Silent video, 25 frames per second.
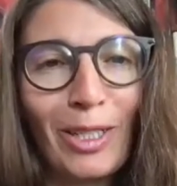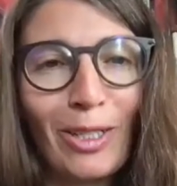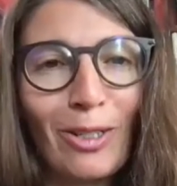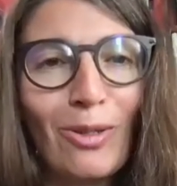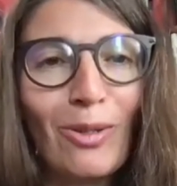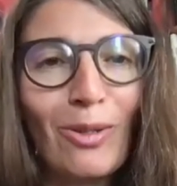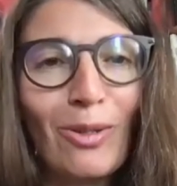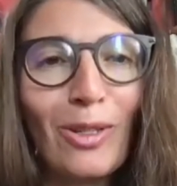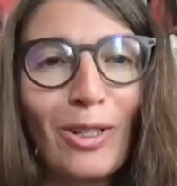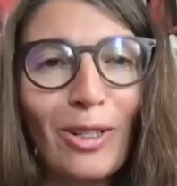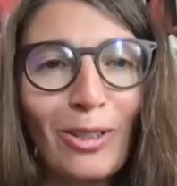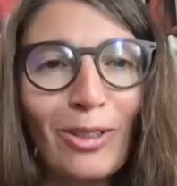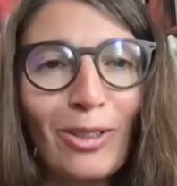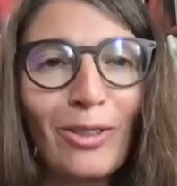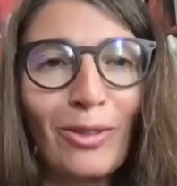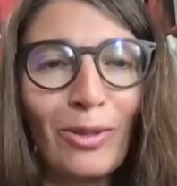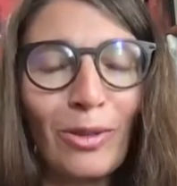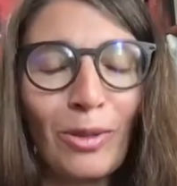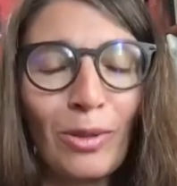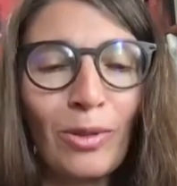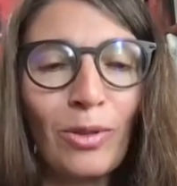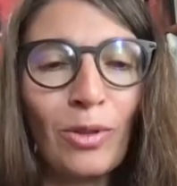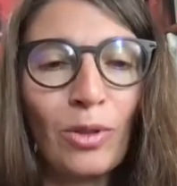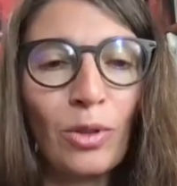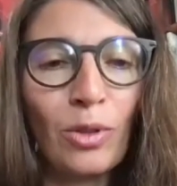peculiar
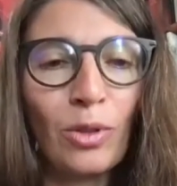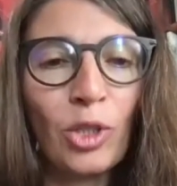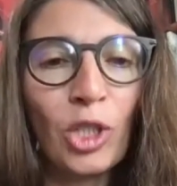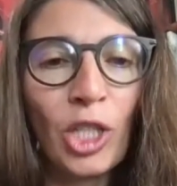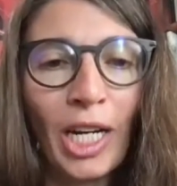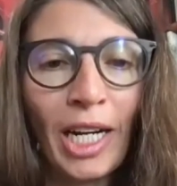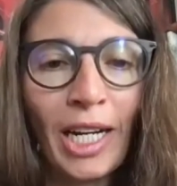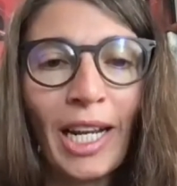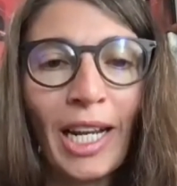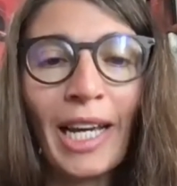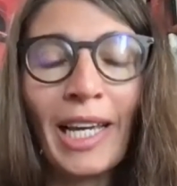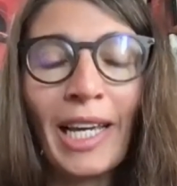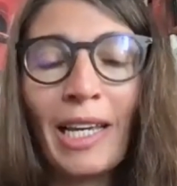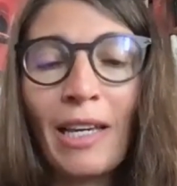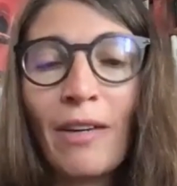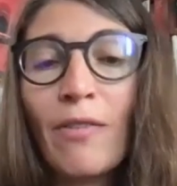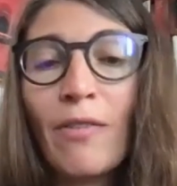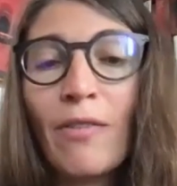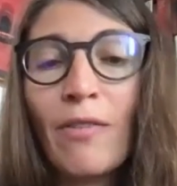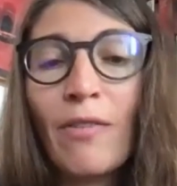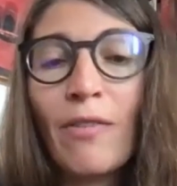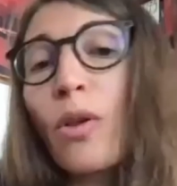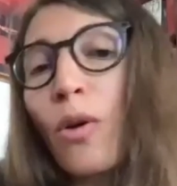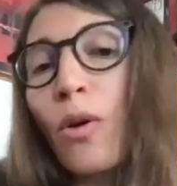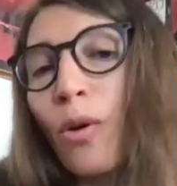to China,
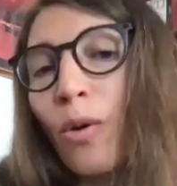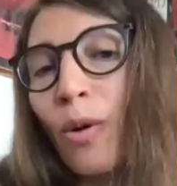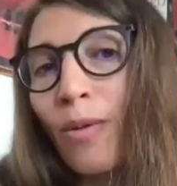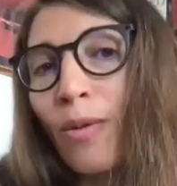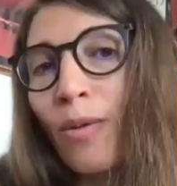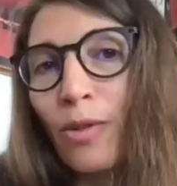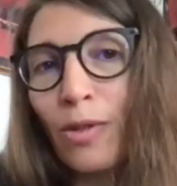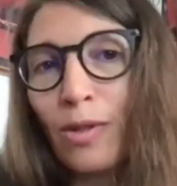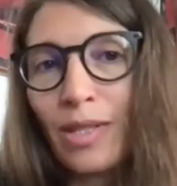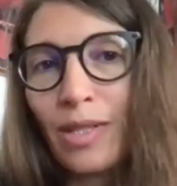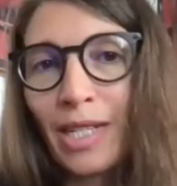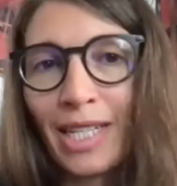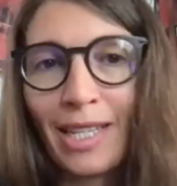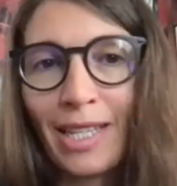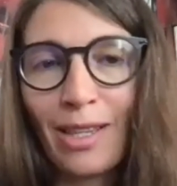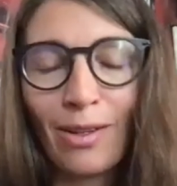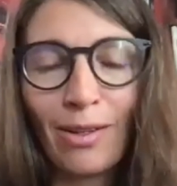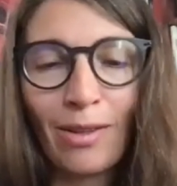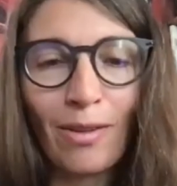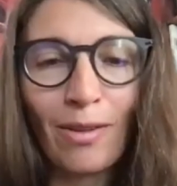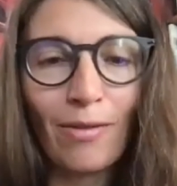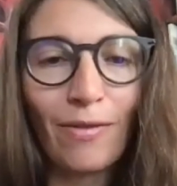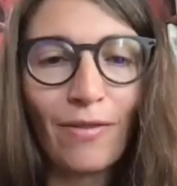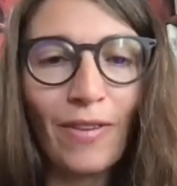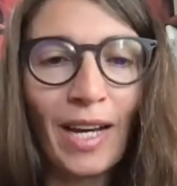even though obviously
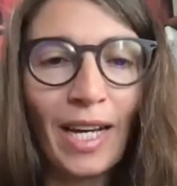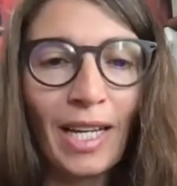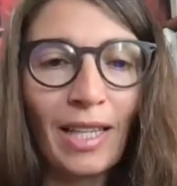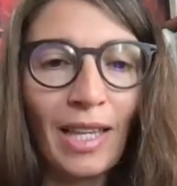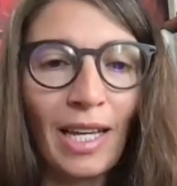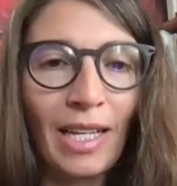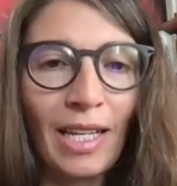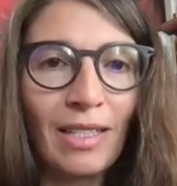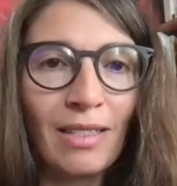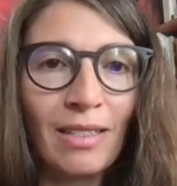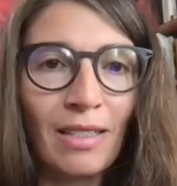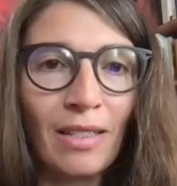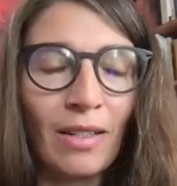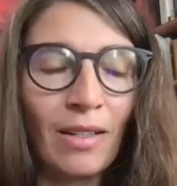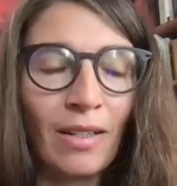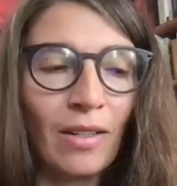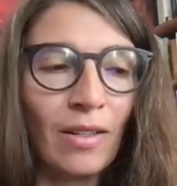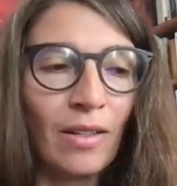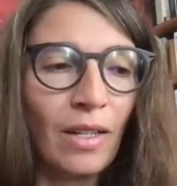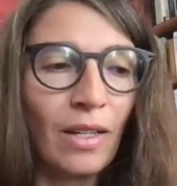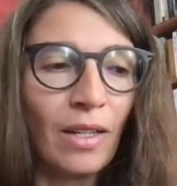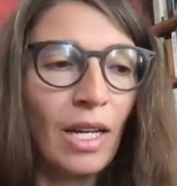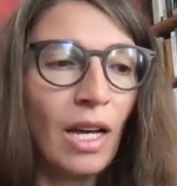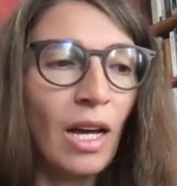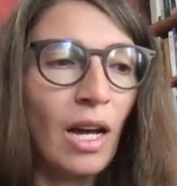the fact
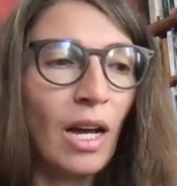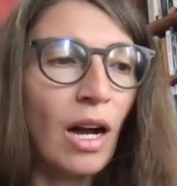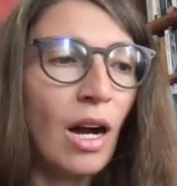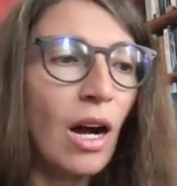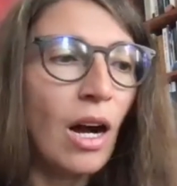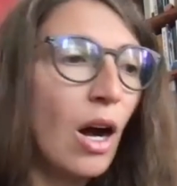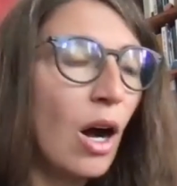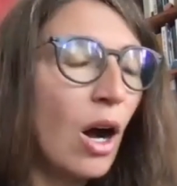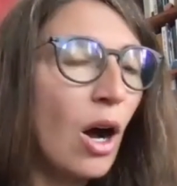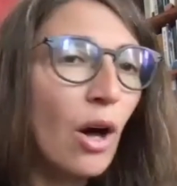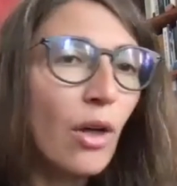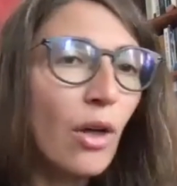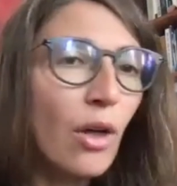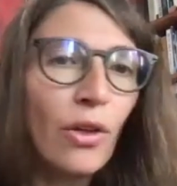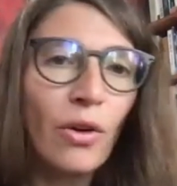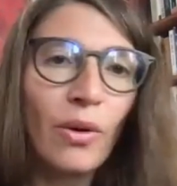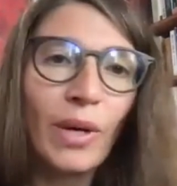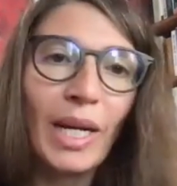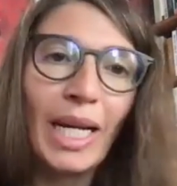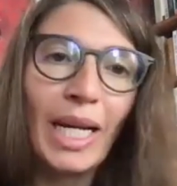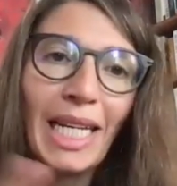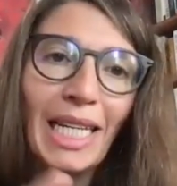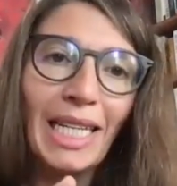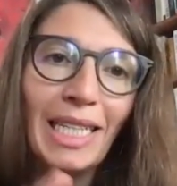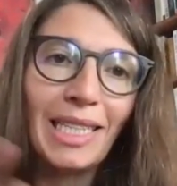that other
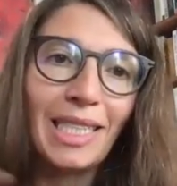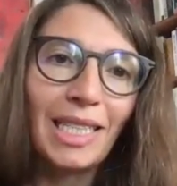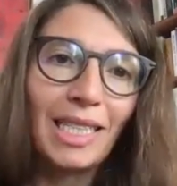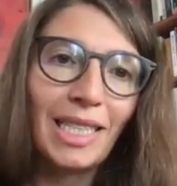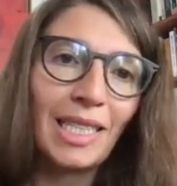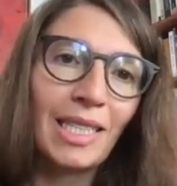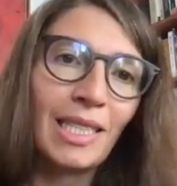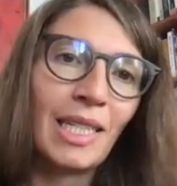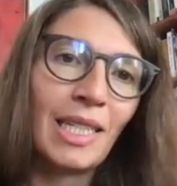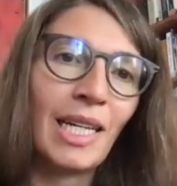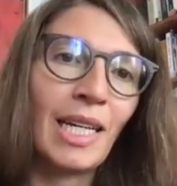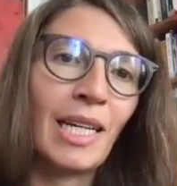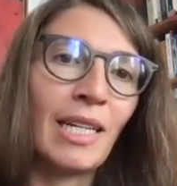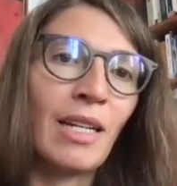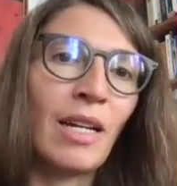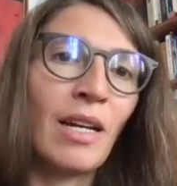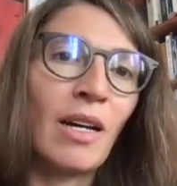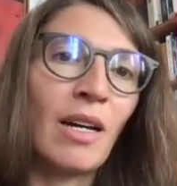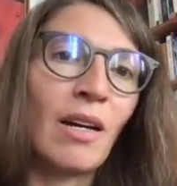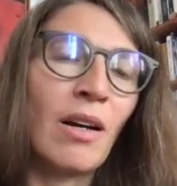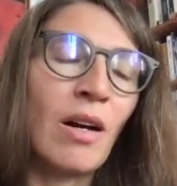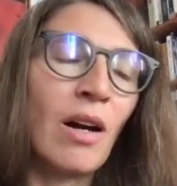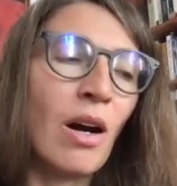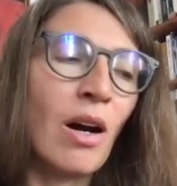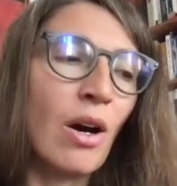elites and
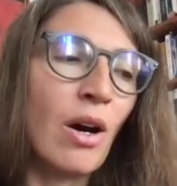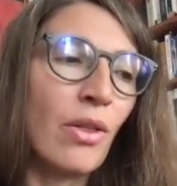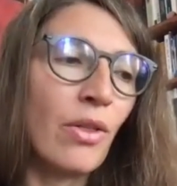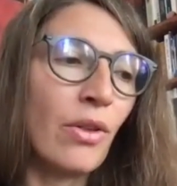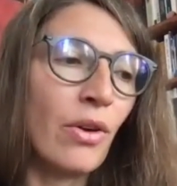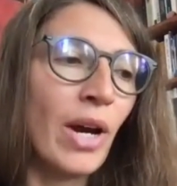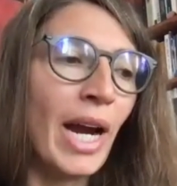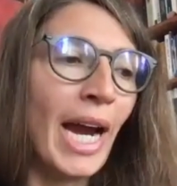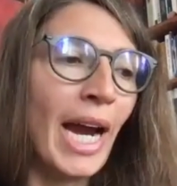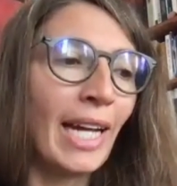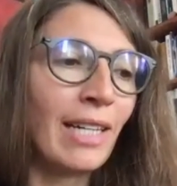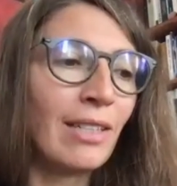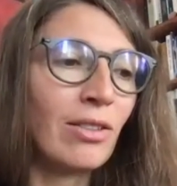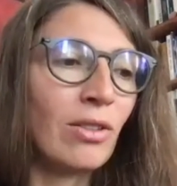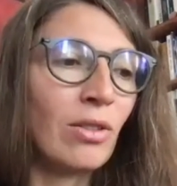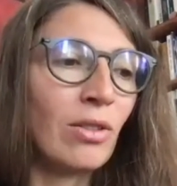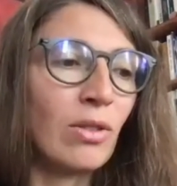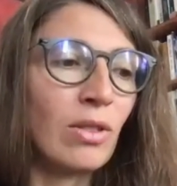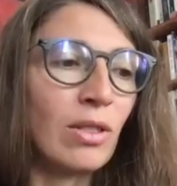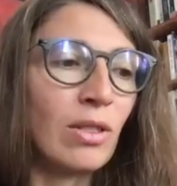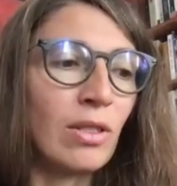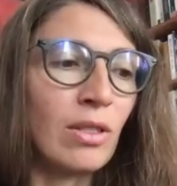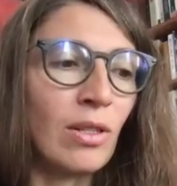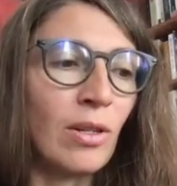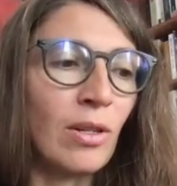other
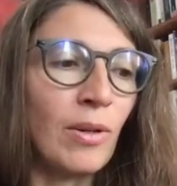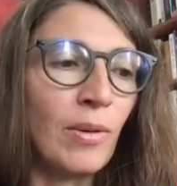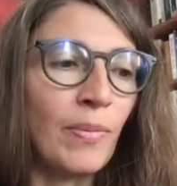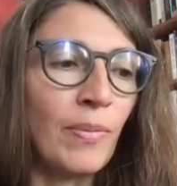actors